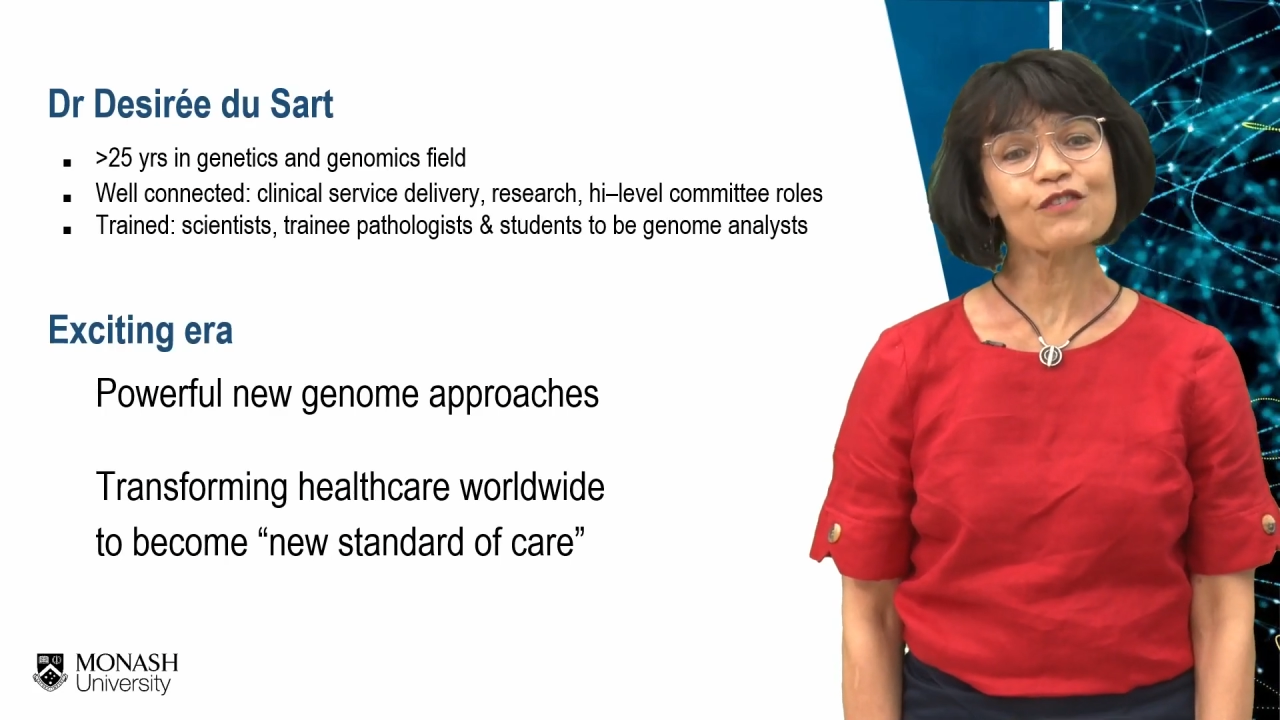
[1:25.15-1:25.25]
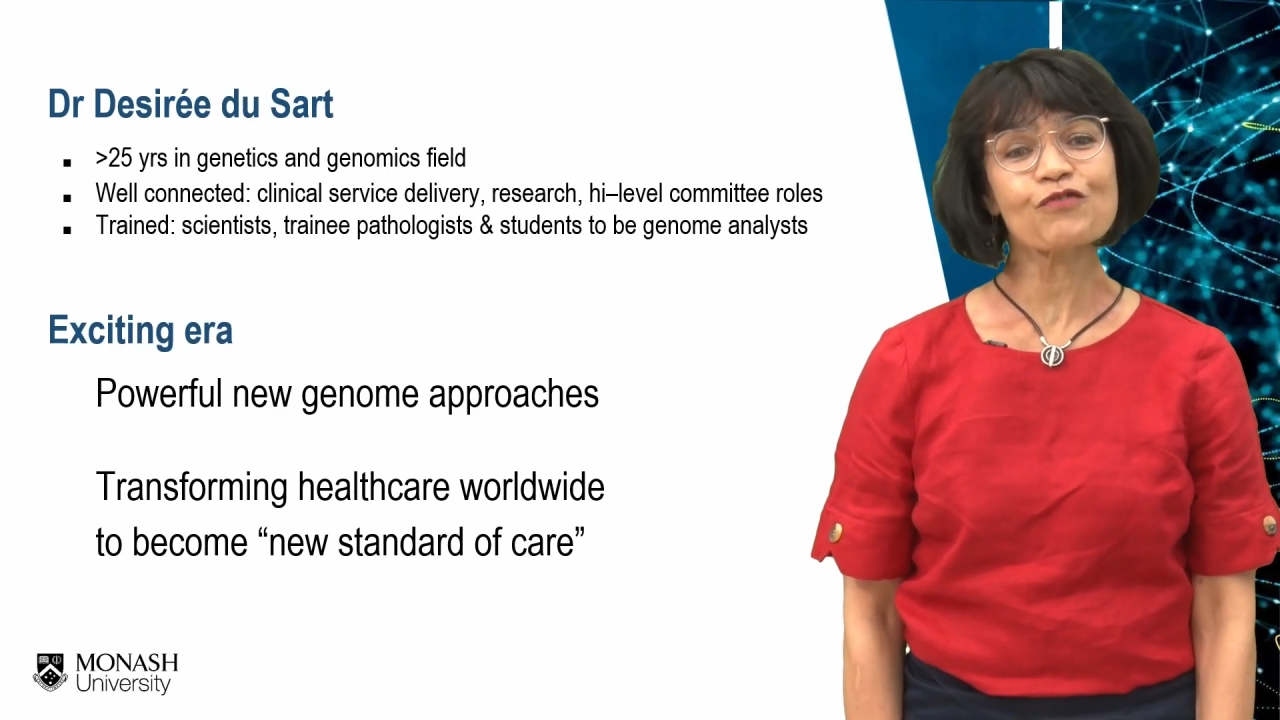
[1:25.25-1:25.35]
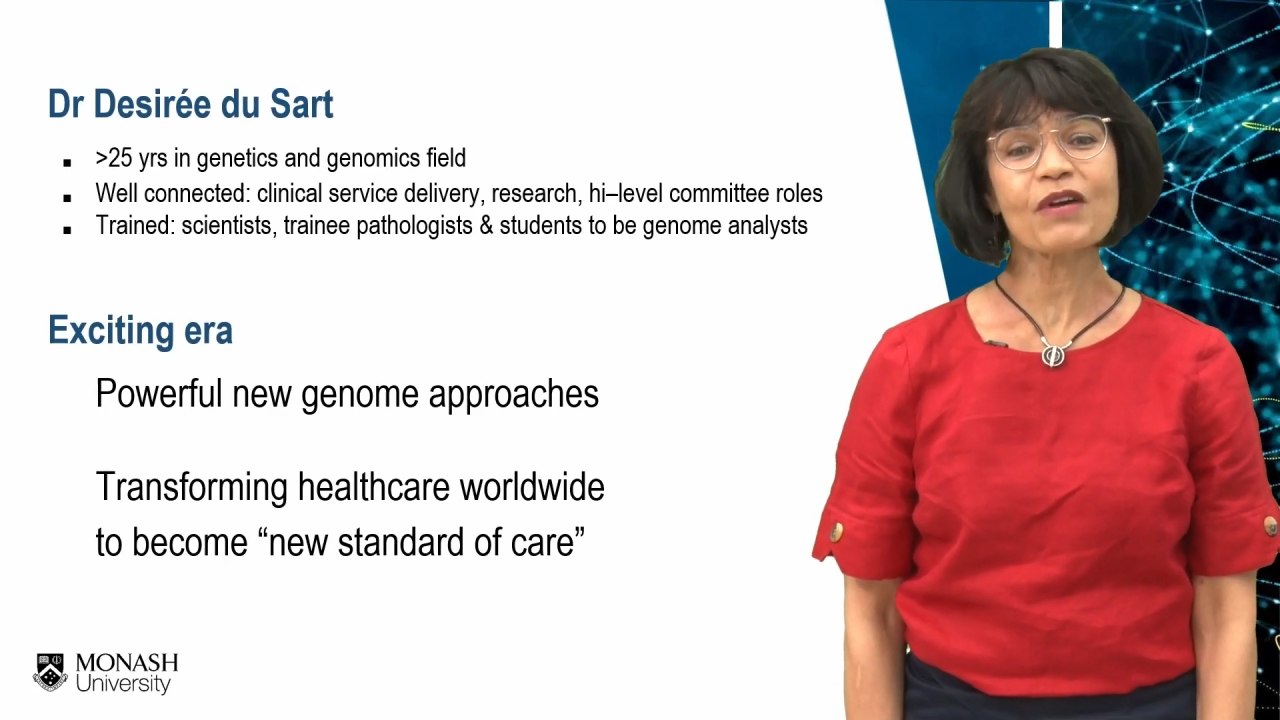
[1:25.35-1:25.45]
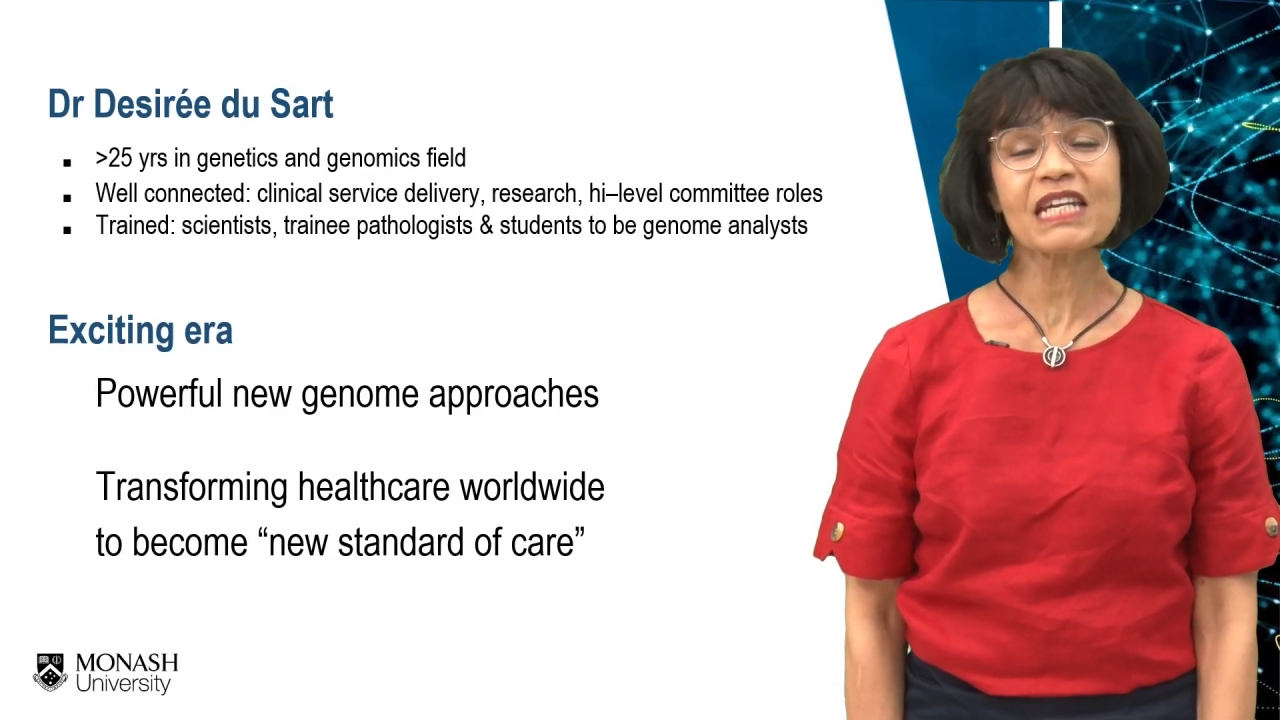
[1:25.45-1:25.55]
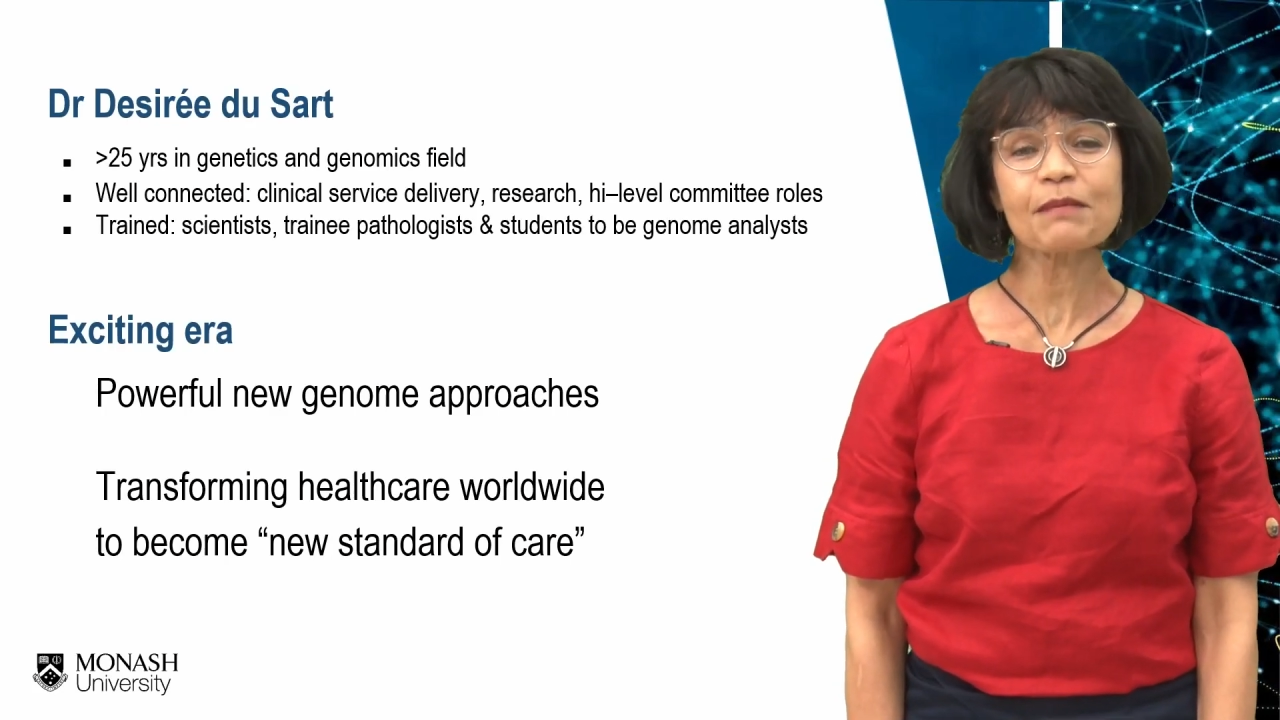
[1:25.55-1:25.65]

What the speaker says: trainee